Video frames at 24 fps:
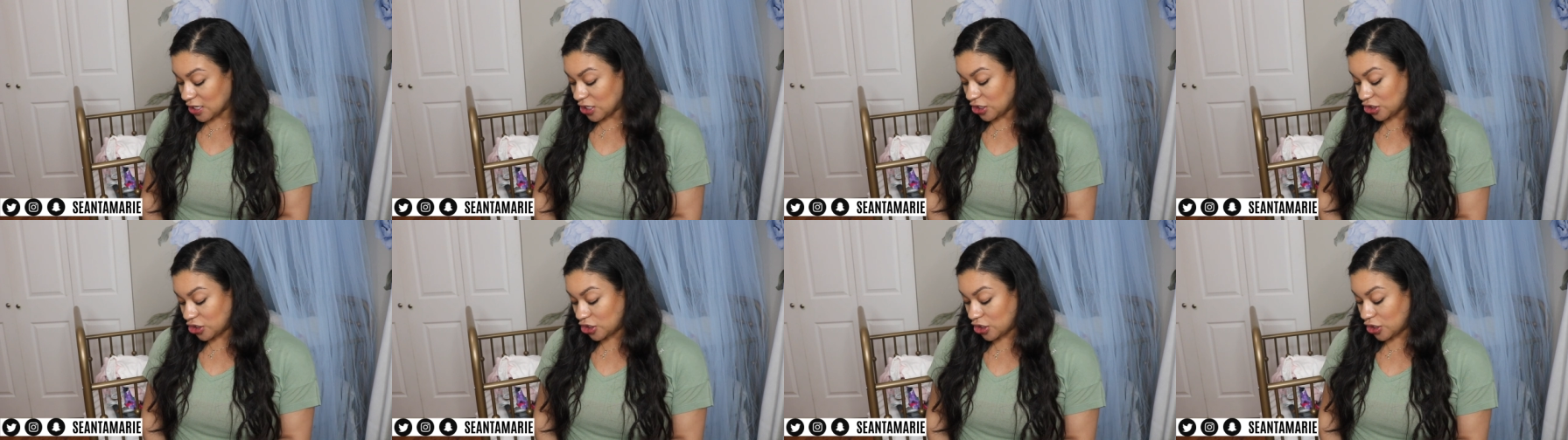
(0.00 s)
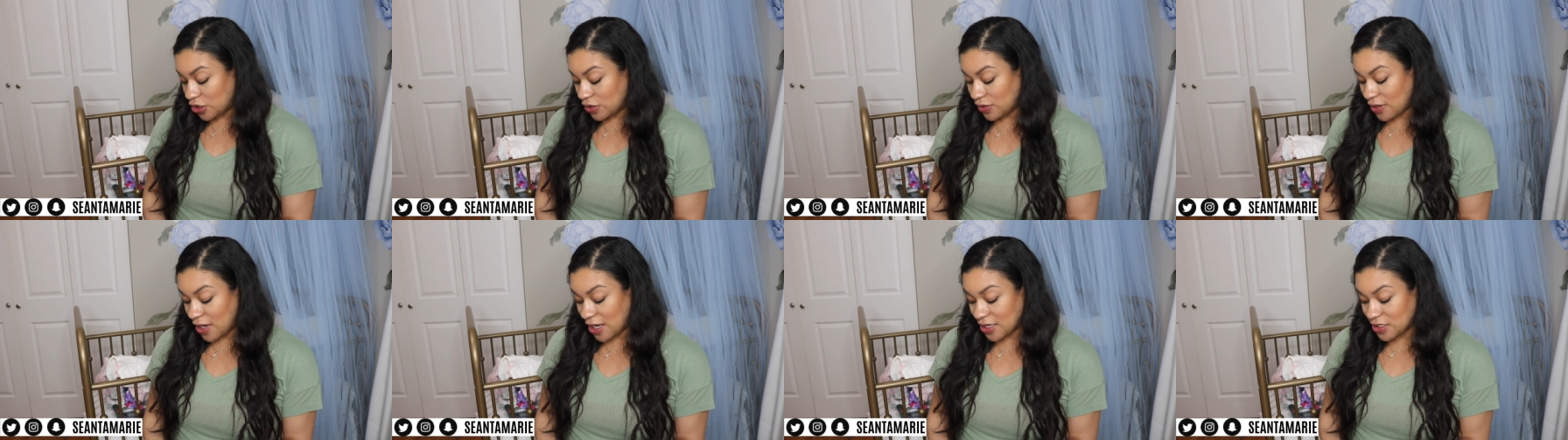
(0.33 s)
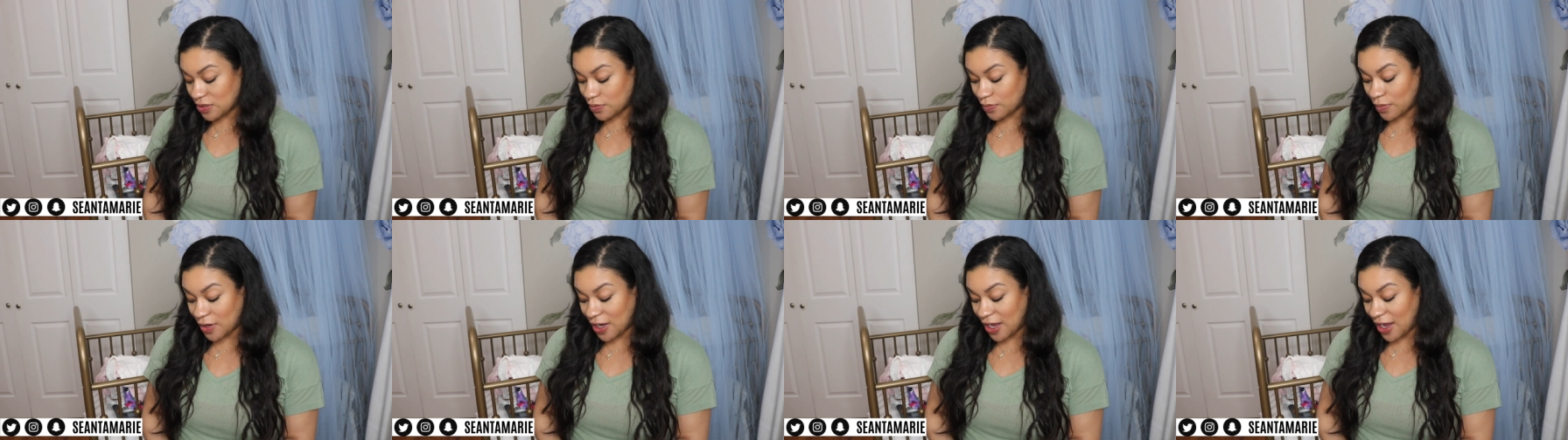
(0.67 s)
going to show you
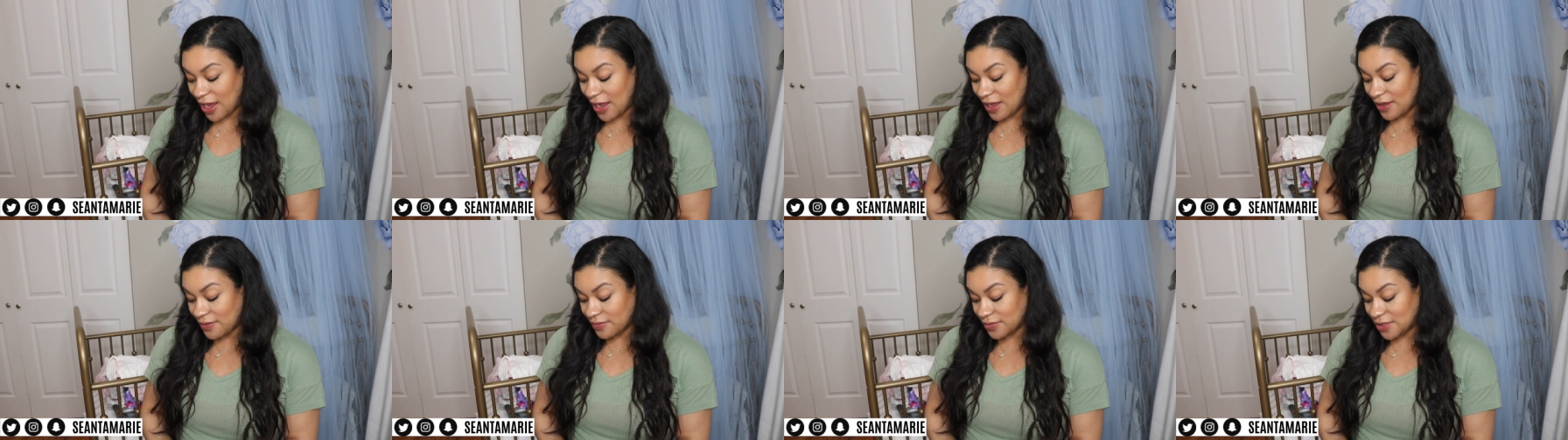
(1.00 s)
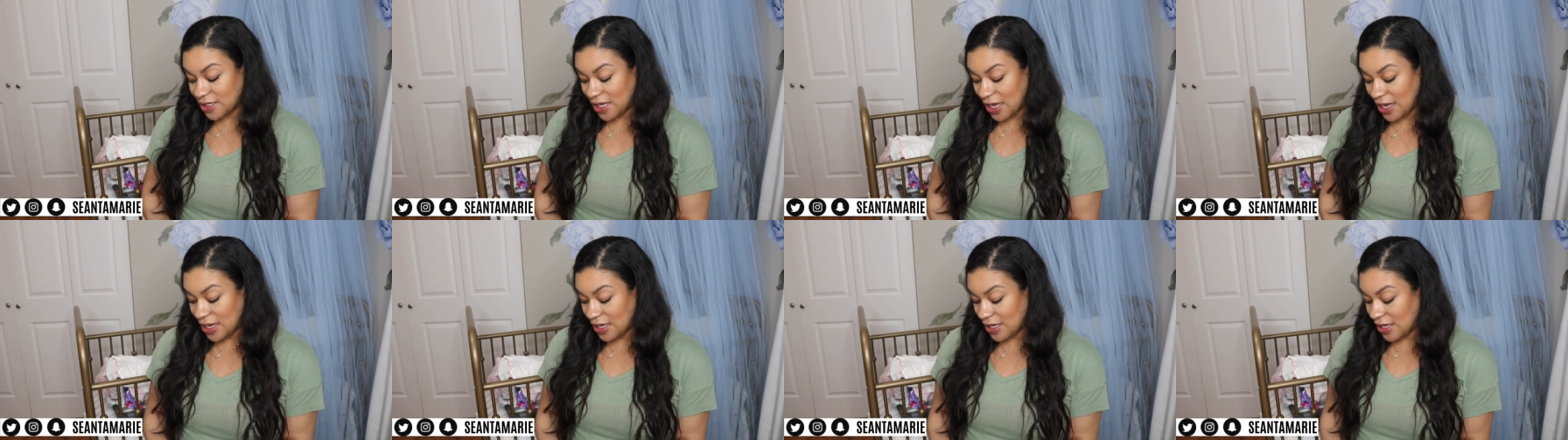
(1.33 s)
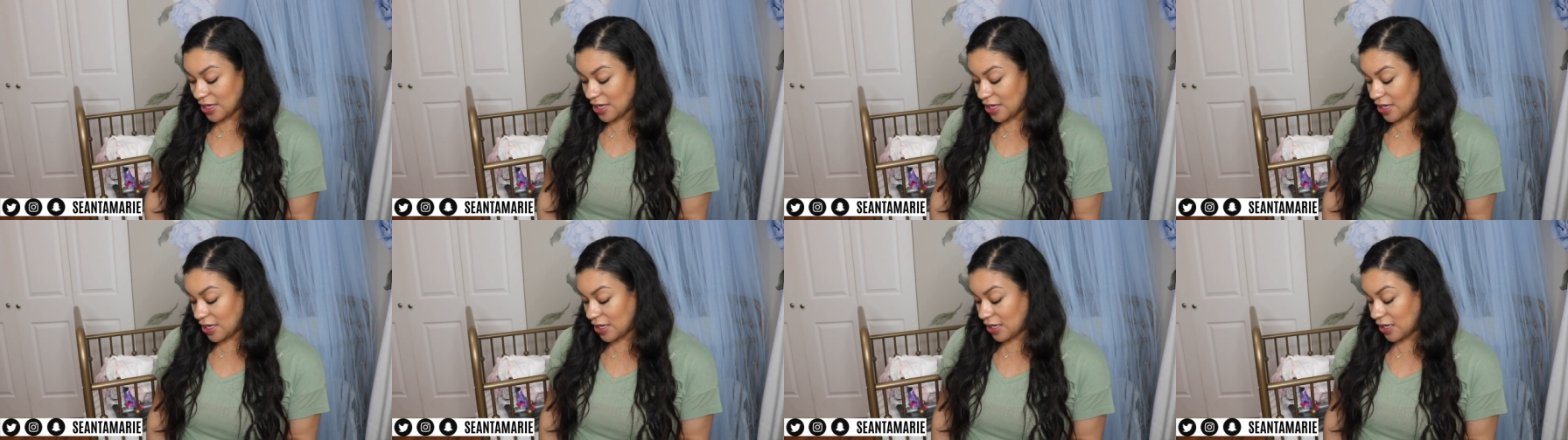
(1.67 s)
guys what I am
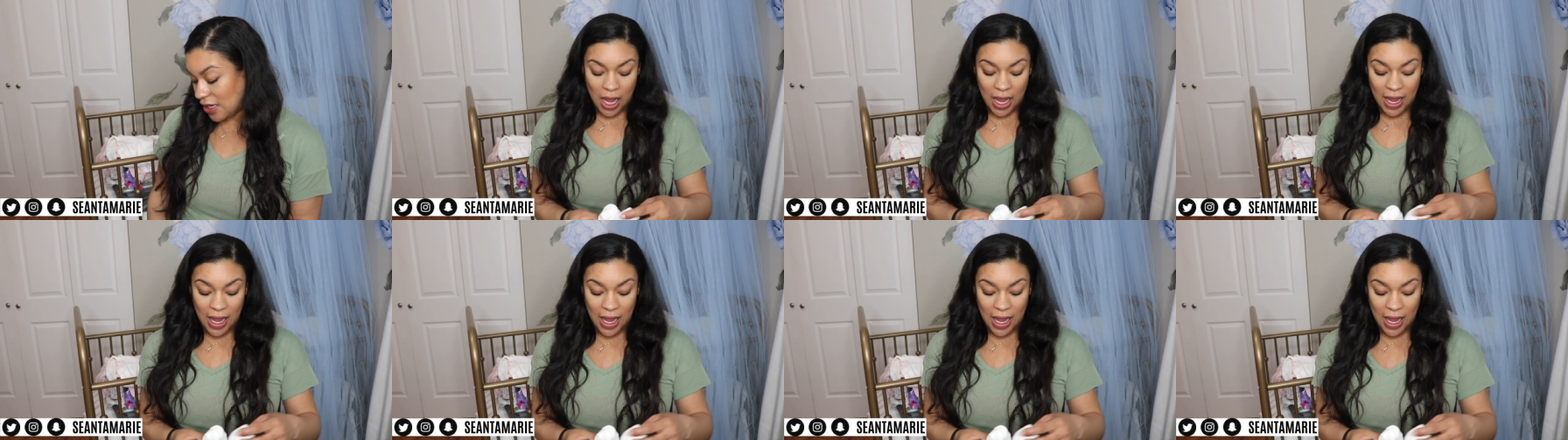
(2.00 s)
taking.